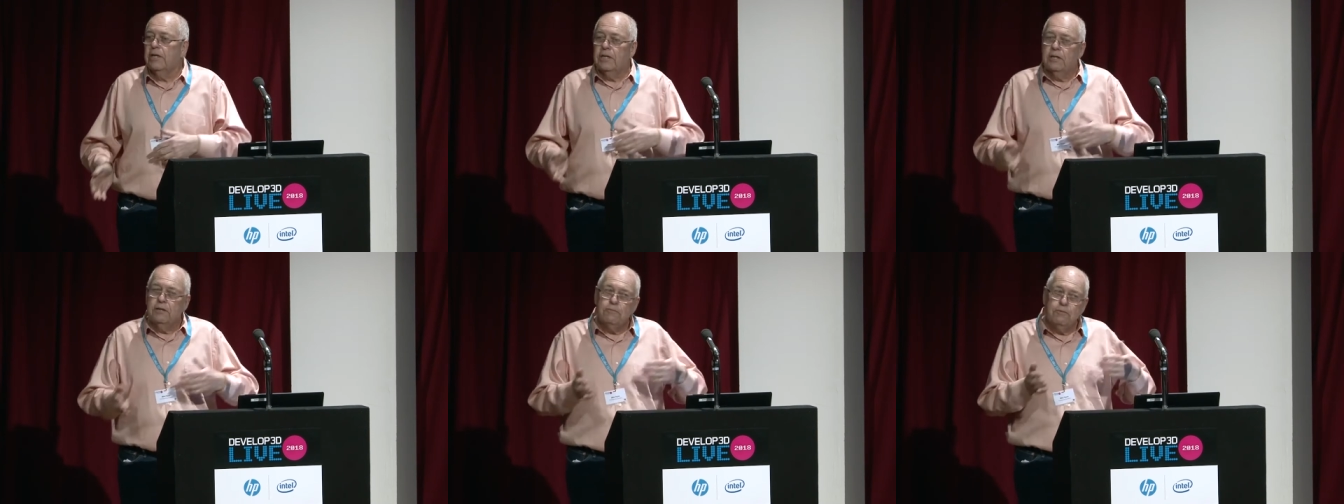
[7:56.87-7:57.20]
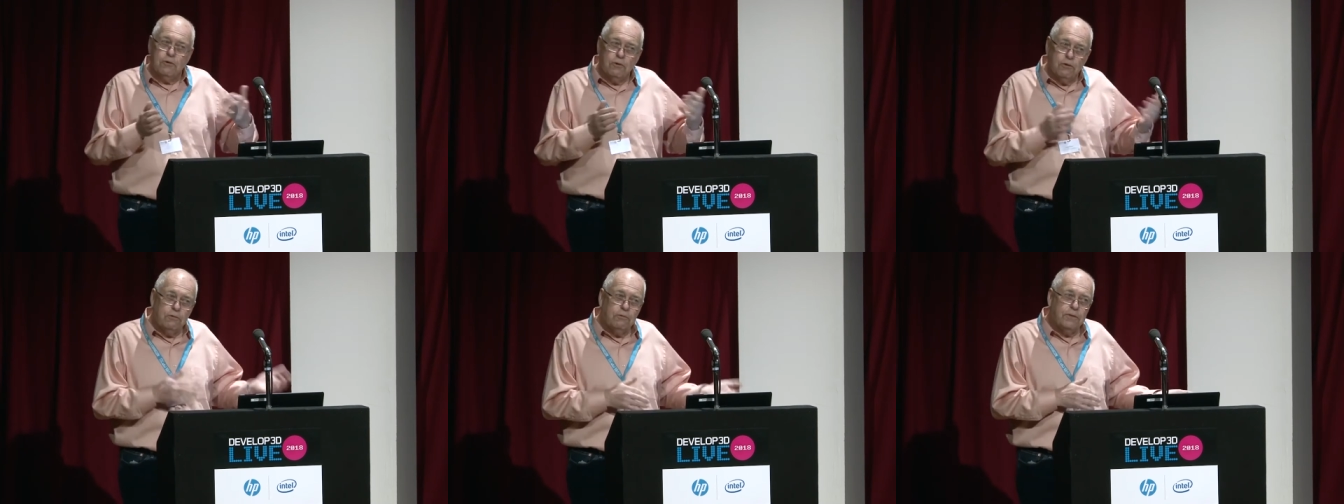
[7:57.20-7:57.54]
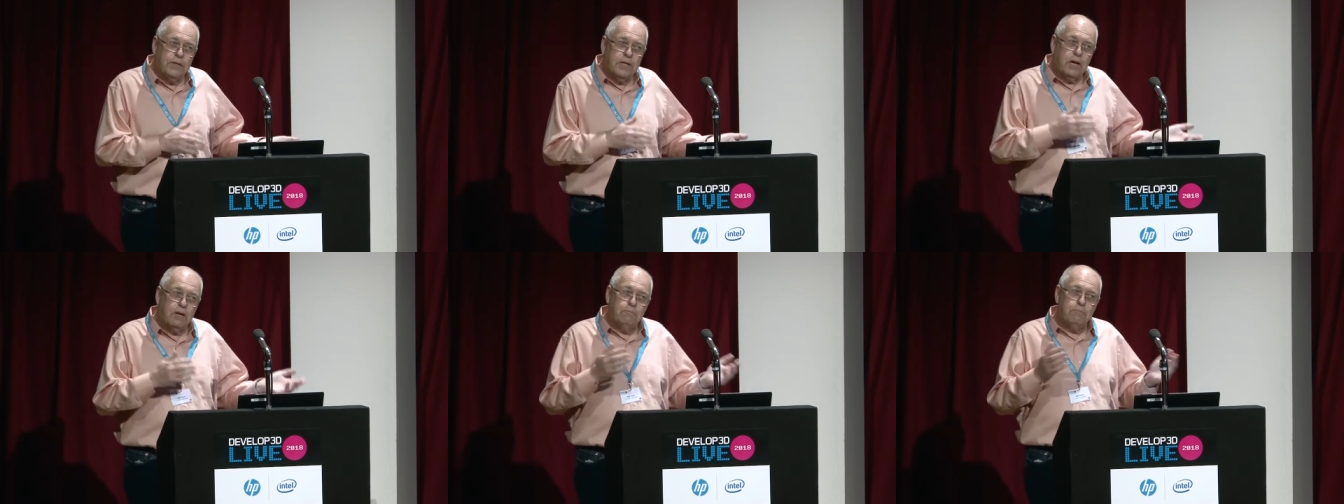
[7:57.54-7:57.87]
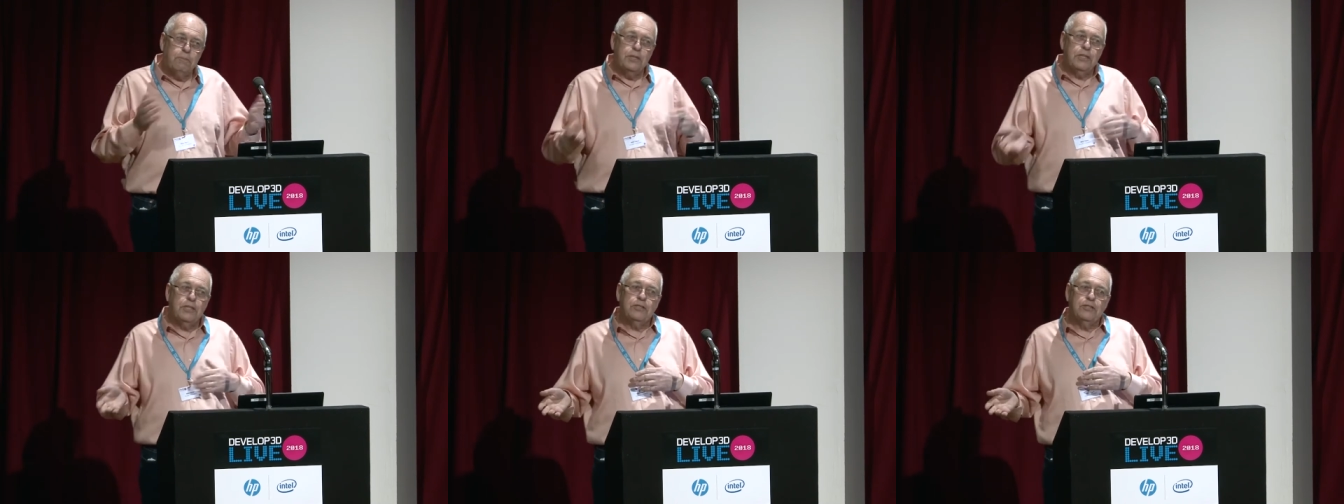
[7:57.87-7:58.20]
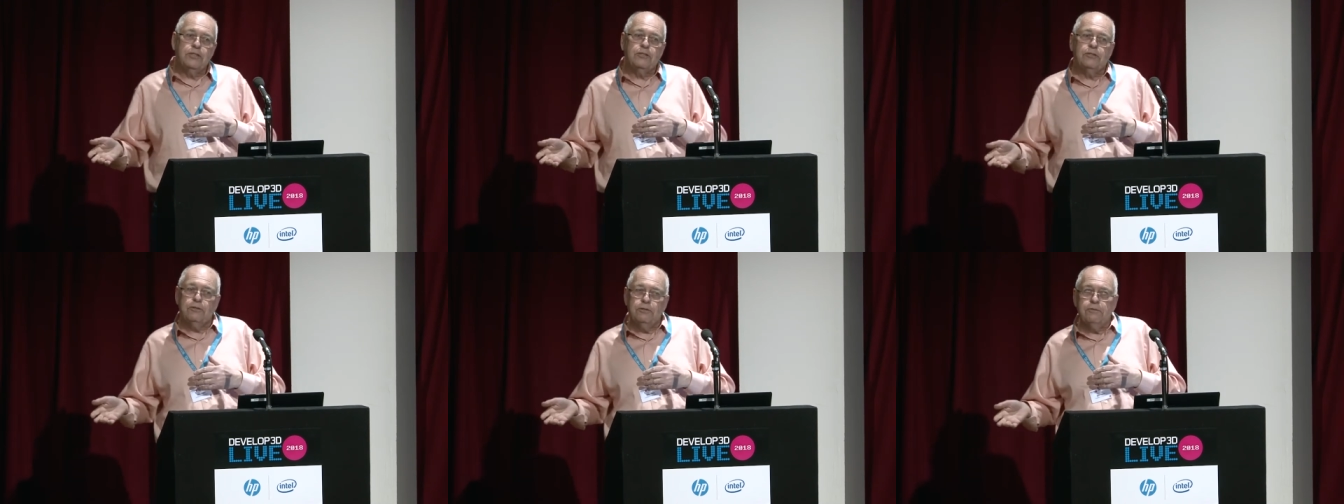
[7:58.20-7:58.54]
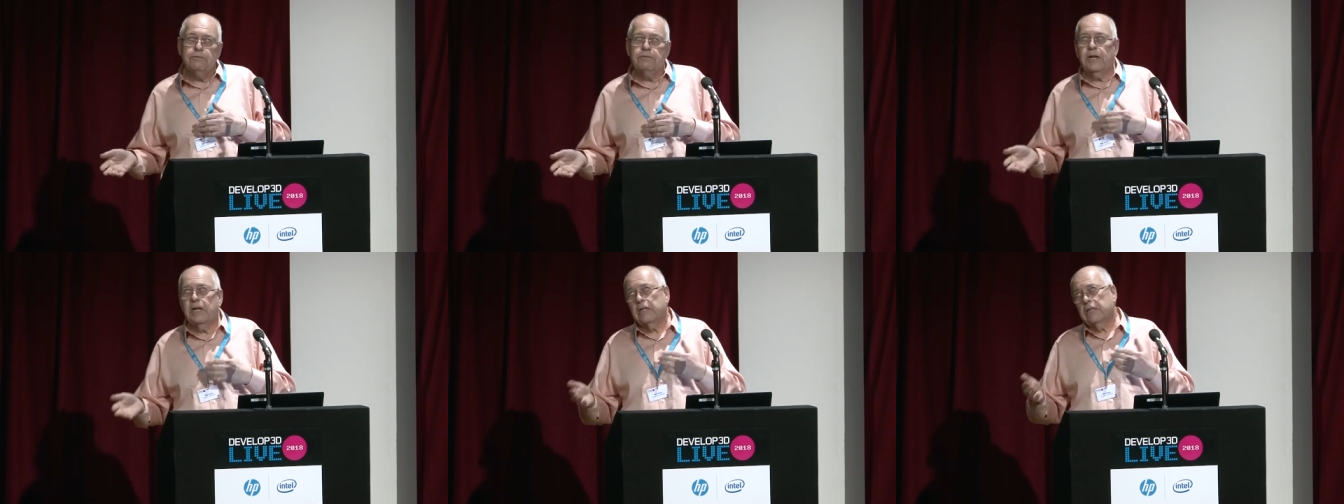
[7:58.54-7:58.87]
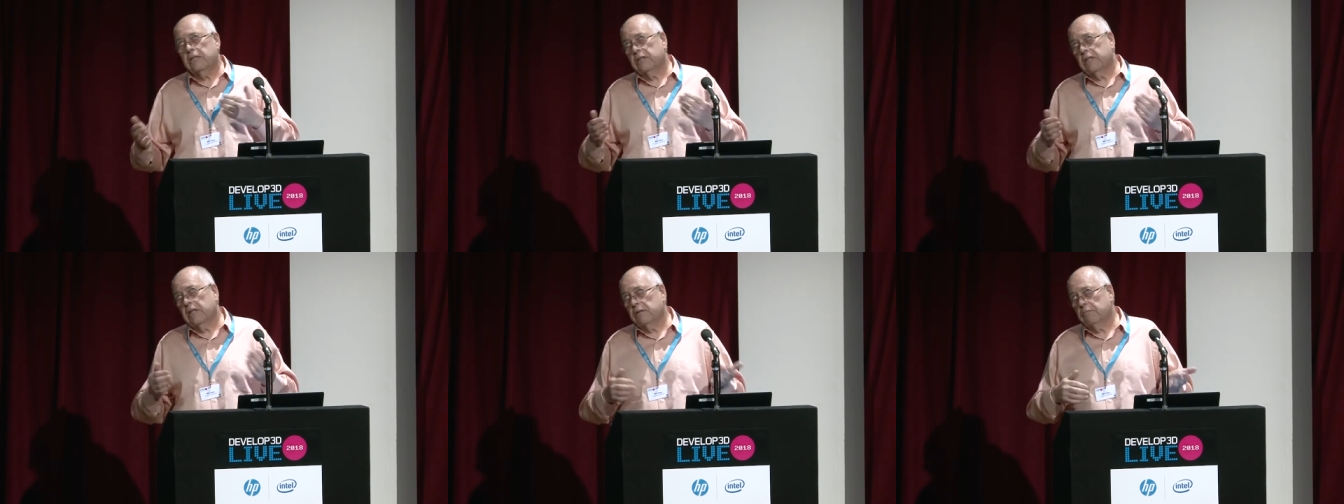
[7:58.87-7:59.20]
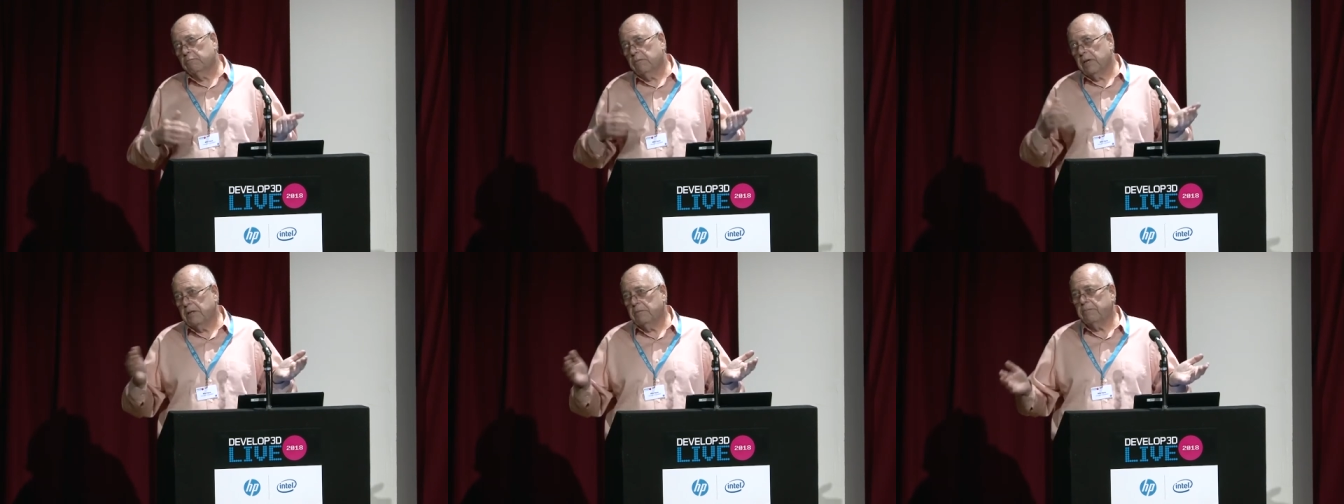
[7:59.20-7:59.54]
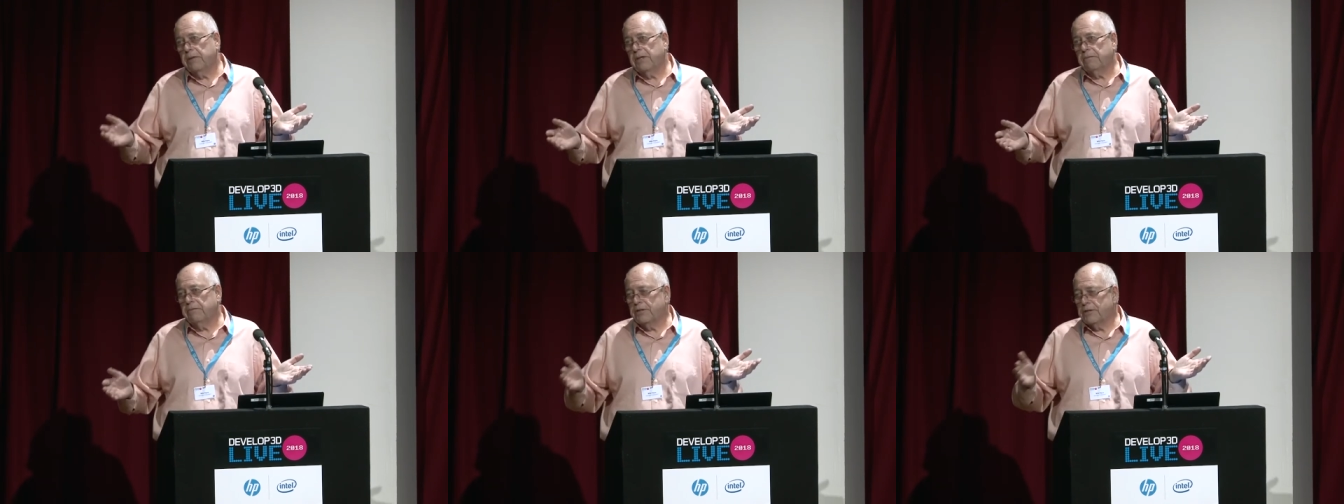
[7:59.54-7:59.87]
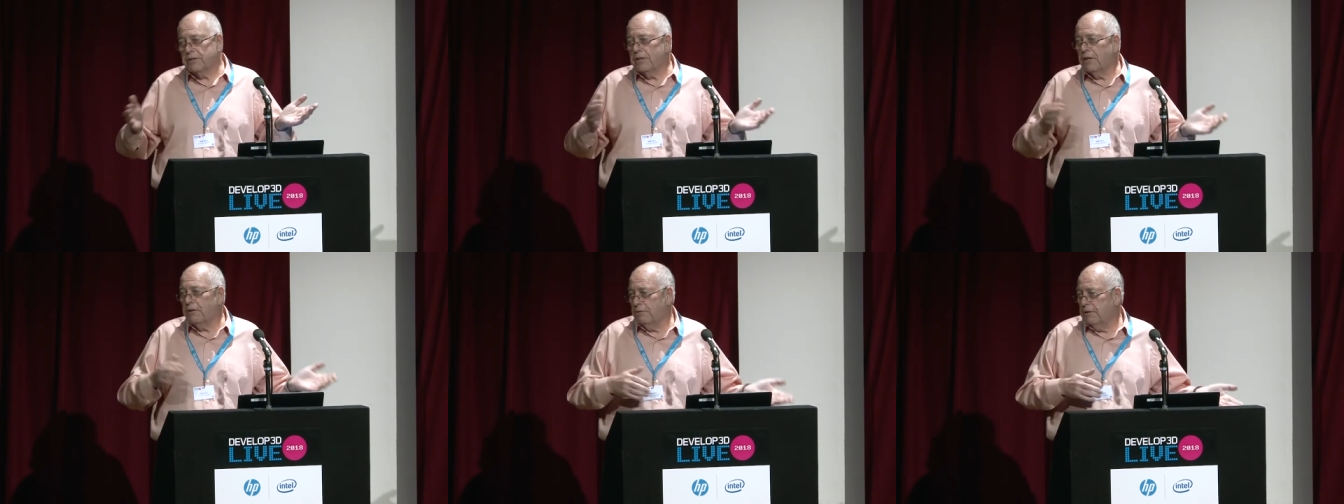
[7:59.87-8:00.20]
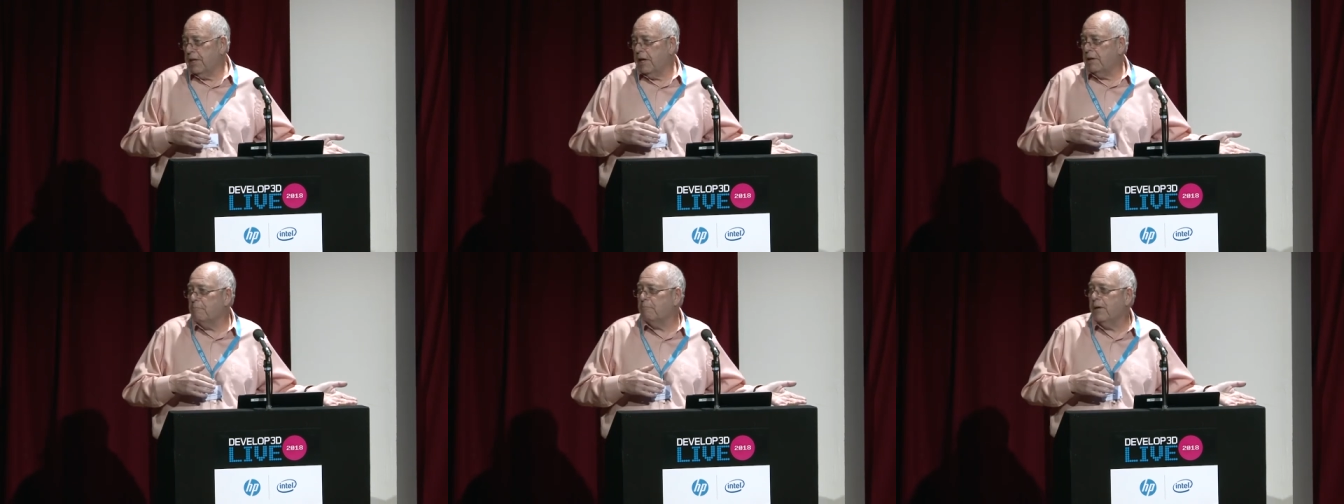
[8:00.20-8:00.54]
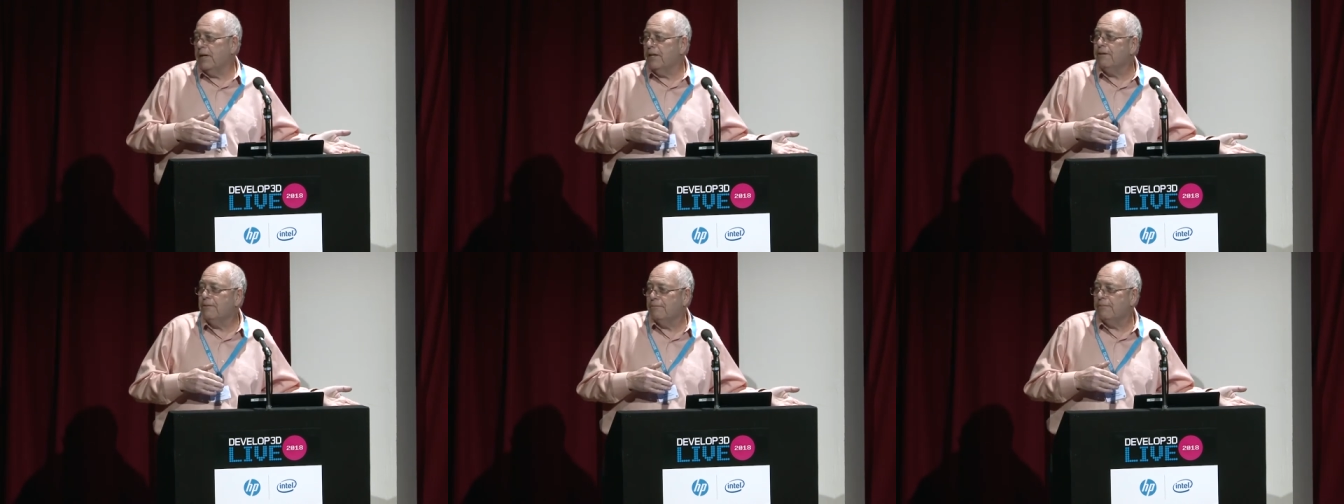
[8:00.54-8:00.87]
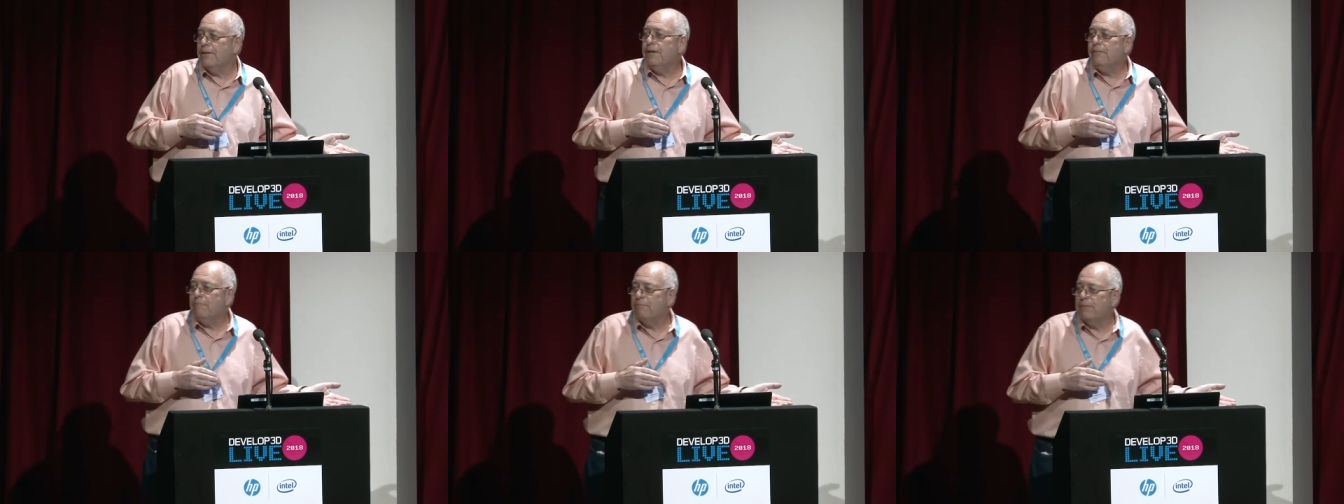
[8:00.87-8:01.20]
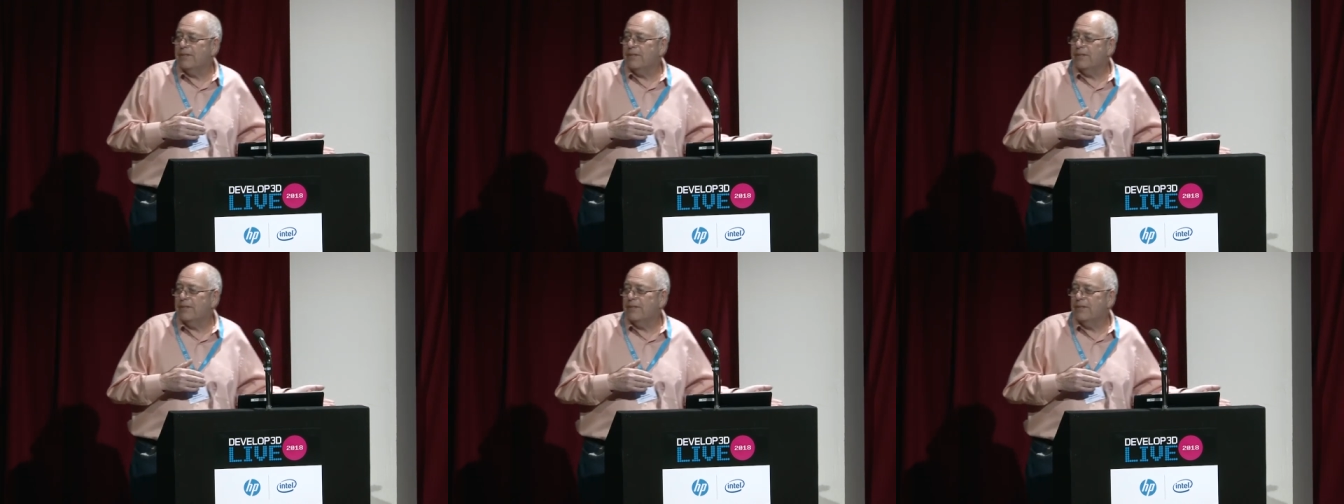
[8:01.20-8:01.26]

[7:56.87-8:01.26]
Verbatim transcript: If all the companies do that, then maybe there's no net benefit,